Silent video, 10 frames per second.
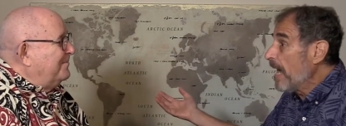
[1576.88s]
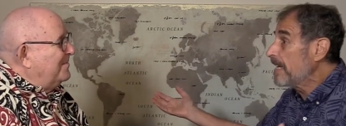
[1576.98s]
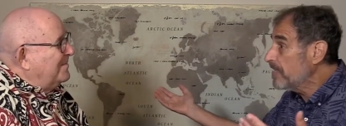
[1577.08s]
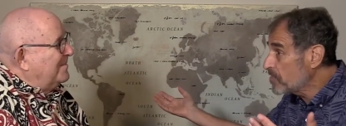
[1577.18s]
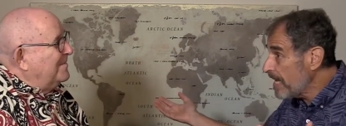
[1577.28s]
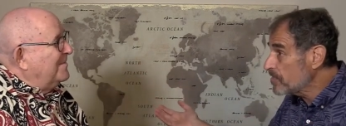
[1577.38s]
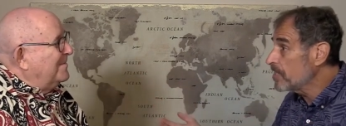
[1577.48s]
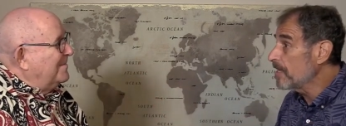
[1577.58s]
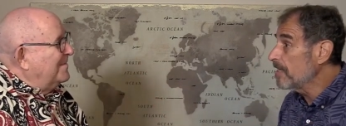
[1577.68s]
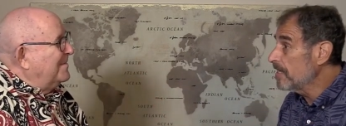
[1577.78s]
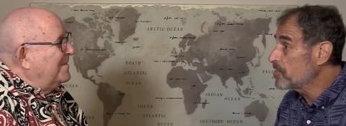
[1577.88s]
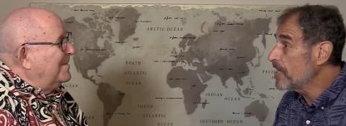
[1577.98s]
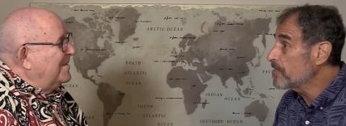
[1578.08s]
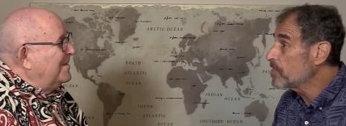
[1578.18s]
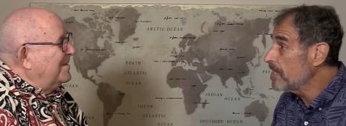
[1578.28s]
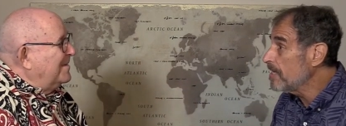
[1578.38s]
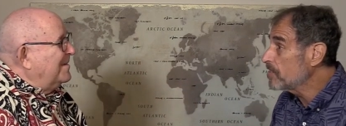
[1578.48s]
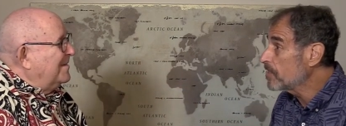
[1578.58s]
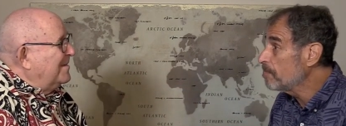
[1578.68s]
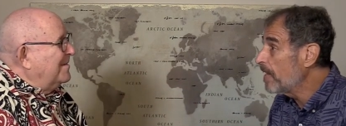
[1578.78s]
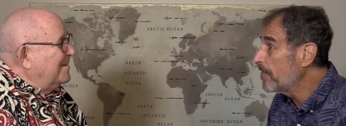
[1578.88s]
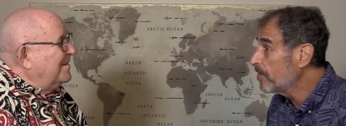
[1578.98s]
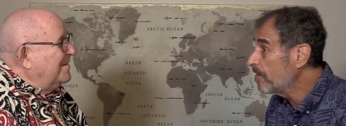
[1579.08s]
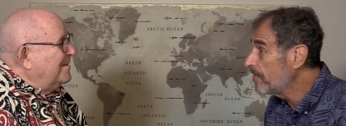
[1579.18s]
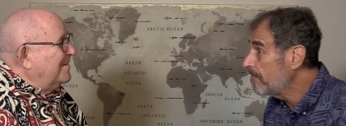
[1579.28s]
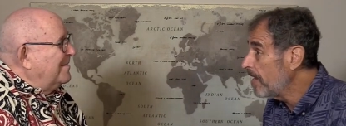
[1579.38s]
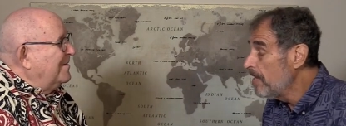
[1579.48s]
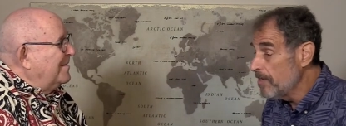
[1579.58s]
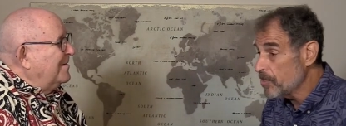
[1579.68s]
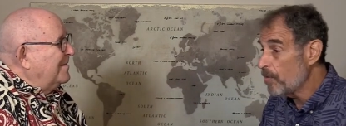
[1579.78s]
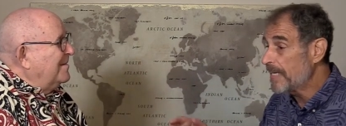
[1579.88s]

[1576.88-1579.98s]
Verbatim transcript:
Speaker 1: necessity. Necessity is the mother of invention. So it